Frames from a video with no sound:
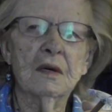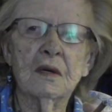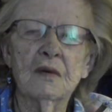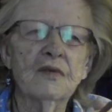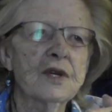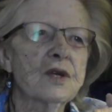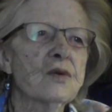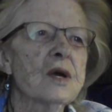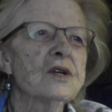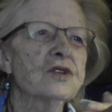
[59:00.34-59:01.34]

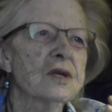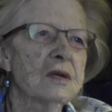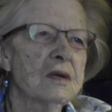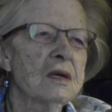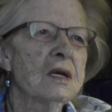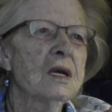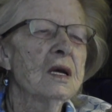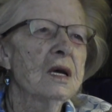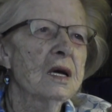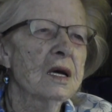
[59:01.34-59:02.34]
configuration
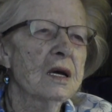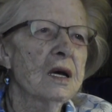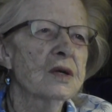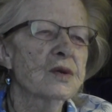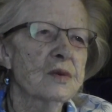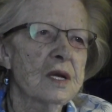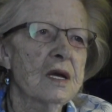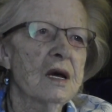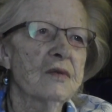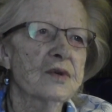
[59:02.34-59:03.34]
as we
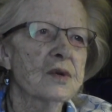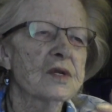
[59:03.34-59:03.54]
have, so